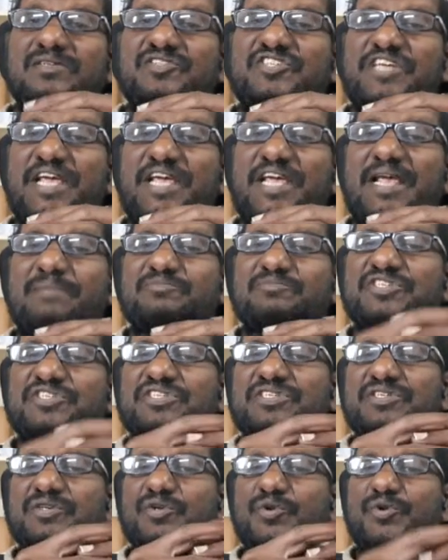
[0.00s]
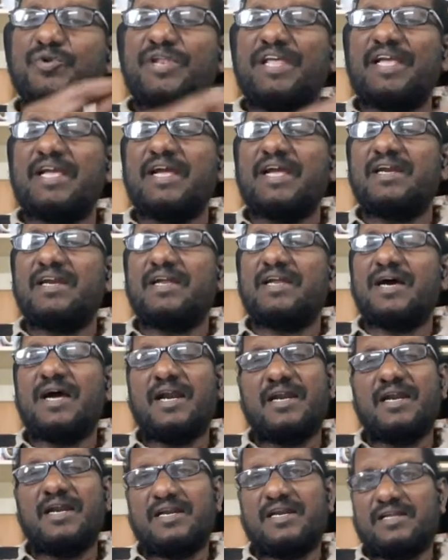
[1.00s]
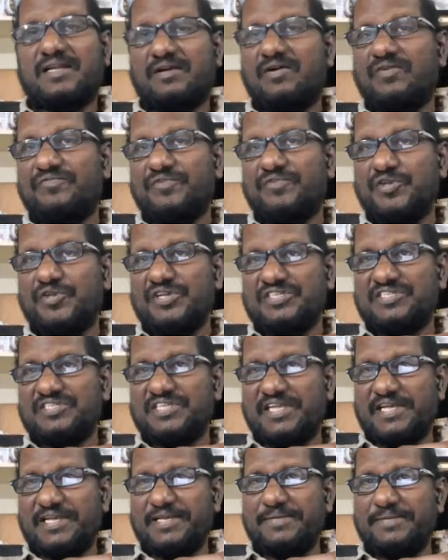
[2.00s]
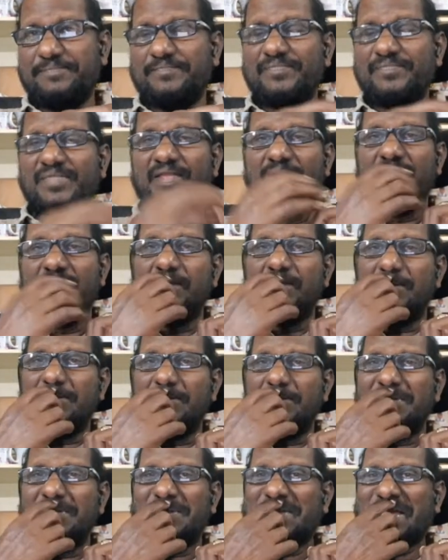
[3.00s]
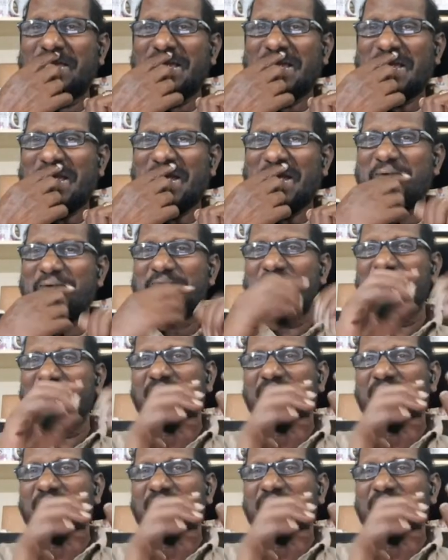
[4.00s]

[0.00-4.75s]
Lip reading: James Grunig and Hunt of USA, they have